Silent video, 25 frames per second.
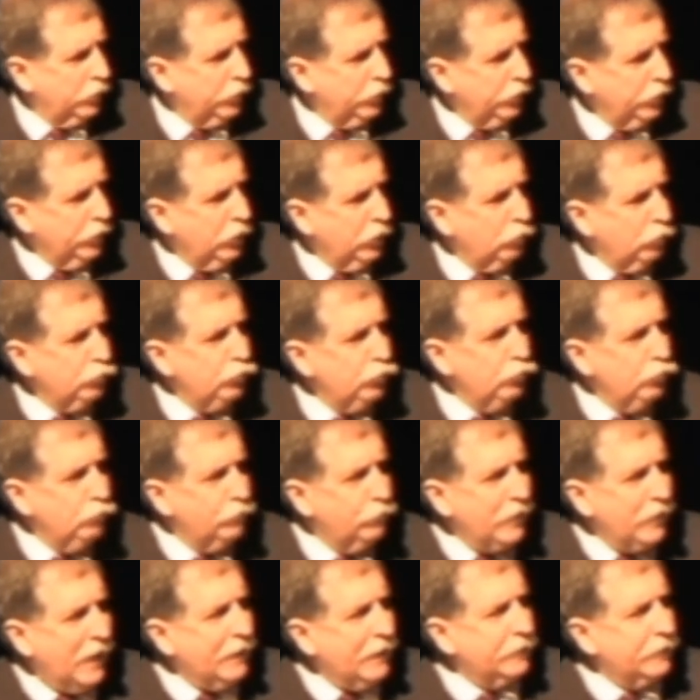
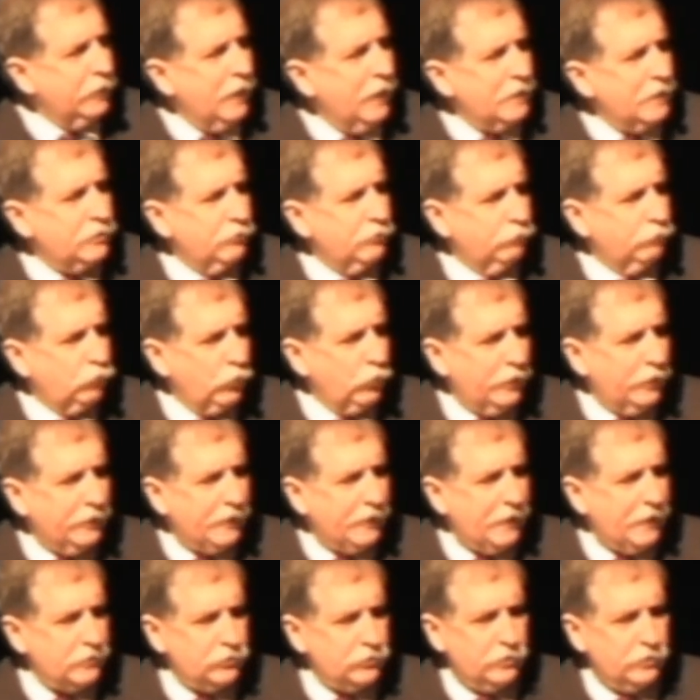You've got lots of great
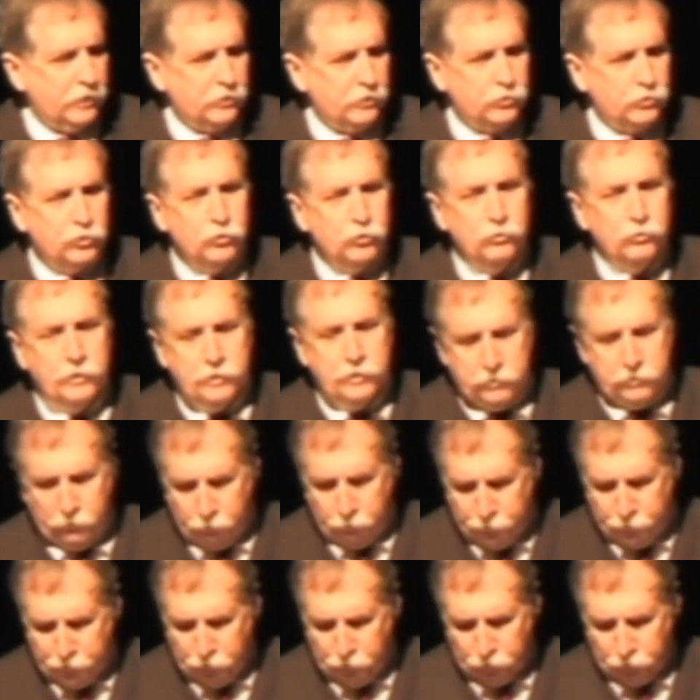assets. You need to
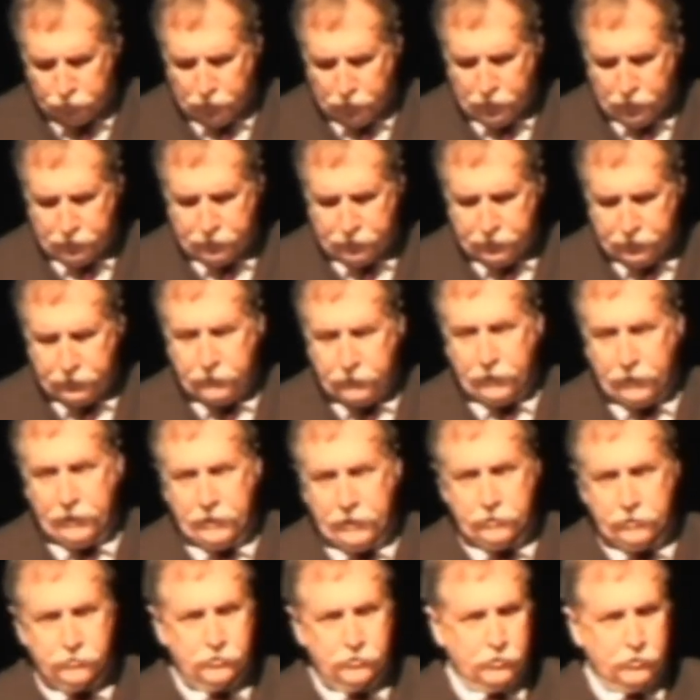build on and
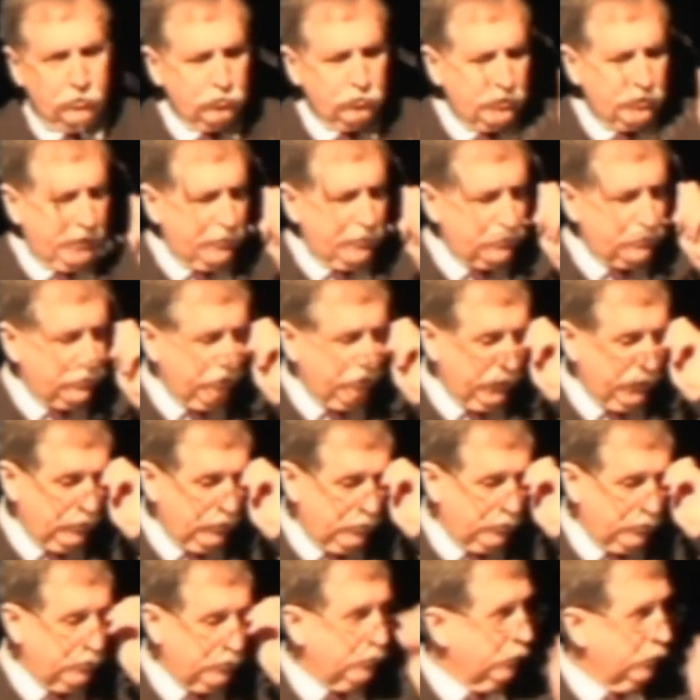enhance those
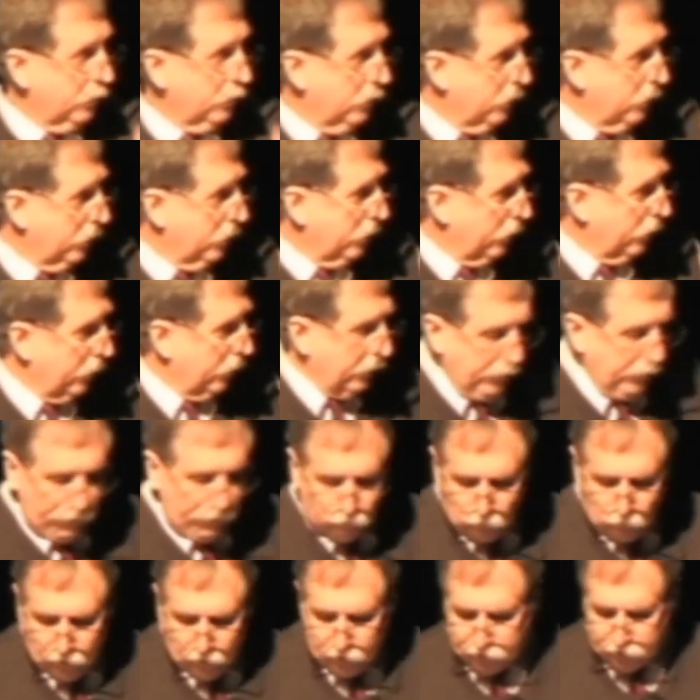assets.
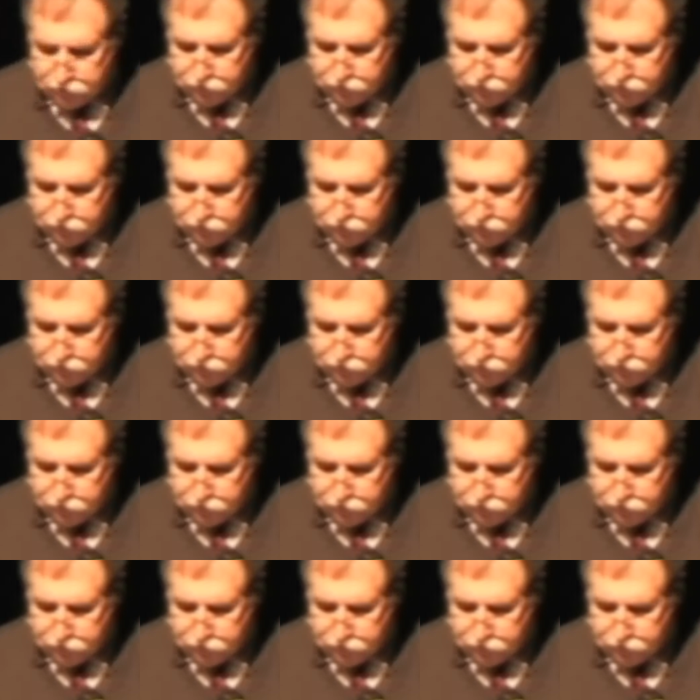And what are